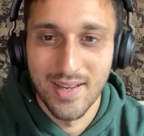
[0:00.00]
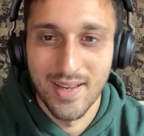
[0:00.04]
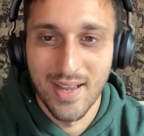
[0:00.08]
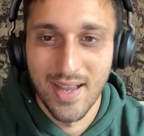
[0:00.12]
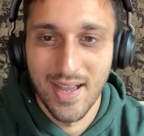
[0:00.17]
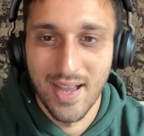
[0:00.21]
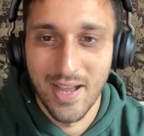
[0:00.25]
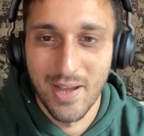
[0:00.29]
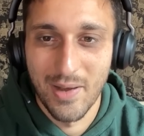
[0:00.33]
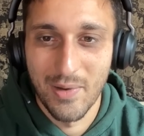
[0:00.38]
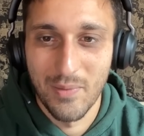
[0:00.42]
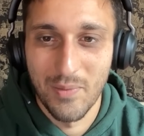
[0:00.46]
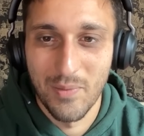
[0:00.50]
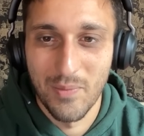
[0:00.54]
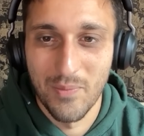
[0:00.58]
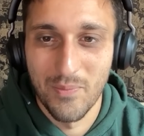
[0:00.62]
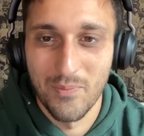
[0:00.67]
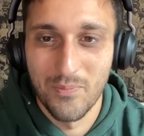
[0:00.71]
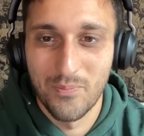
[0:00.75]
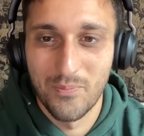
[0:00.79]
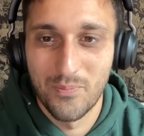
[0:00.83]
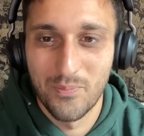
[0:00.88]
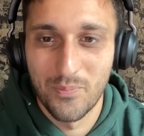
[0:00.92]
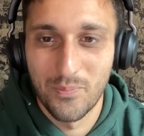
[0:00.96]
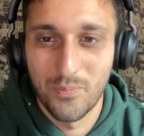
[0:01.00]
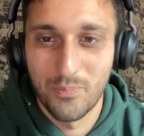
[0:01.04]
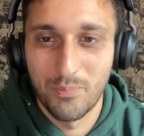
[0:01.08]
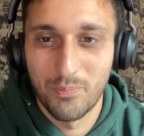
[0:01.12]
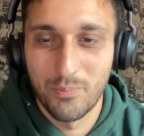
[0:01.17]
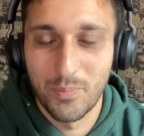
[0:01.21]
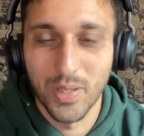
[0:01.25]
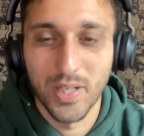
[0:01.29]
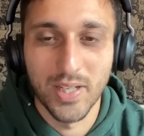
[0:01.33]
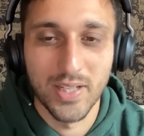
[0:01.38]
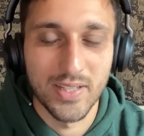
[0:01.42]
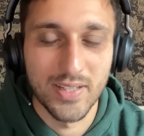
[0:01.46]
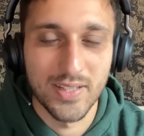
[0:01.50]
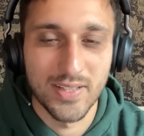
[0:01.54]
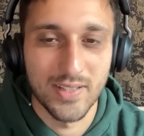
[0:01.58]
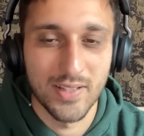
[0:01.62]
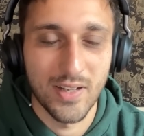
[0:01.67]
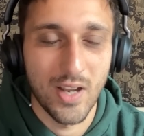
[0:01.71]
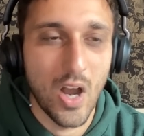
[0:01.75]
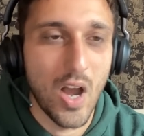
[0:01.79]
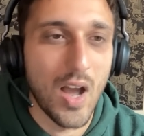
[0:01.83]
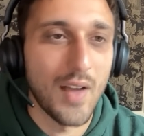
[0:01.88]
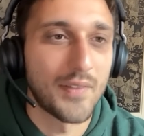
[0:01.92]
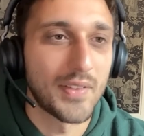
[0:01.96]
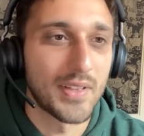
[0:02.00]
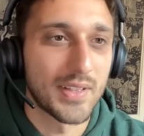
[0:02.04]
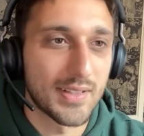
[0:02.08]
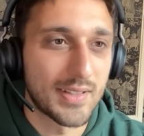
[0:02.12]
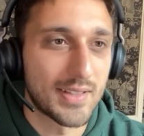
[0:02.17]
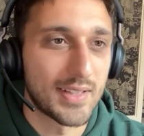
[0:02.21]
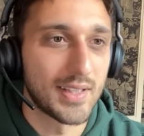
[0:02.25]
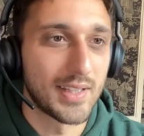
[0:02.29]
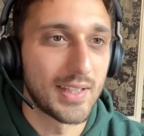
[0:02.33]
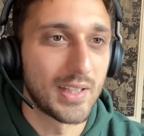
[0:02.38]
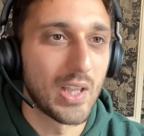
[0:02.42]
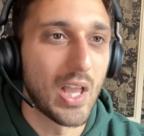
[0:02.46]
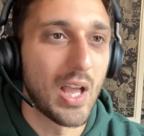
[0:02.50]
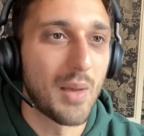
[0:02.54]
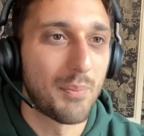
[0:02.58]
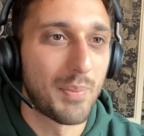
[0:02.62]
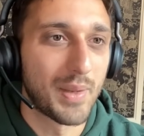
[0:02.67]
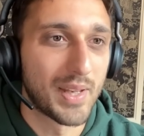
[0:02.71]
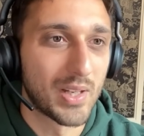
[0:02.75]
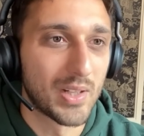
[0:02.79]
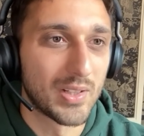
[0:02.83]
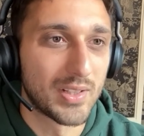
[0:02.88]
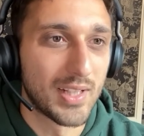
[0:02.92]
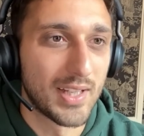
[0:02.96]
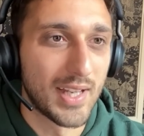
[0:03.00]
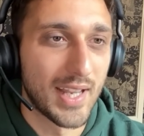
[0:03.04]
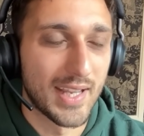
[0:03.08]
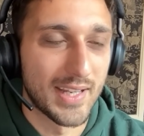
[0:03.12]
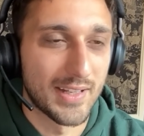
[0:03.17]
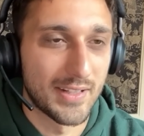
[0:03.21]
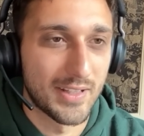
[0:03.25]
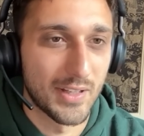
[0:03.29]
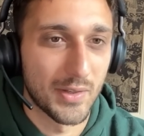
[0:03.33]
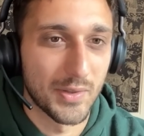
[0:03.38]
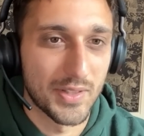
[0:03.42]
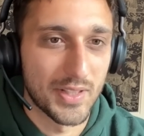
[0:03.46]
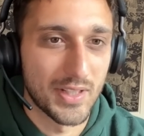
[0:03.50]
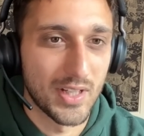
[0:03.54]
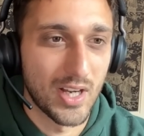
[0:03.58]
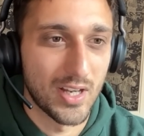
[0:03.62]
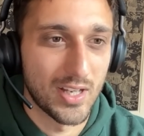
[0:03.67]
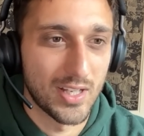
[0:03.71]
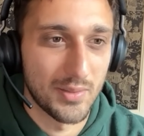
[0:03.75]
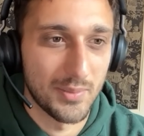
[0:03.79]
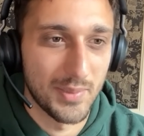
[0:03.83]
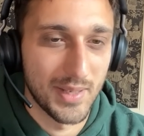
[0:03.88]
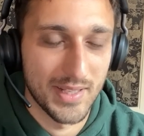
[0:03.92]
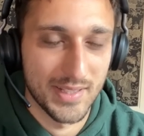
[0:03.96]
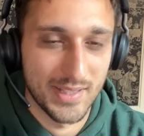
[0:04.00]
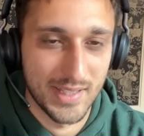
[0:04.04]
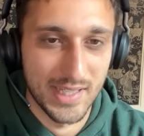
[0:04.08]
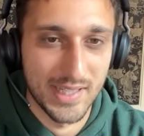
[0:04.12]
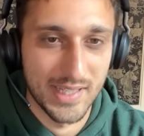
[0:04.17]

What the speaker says: But it's obviously a lot bigger today. So it's not going to be as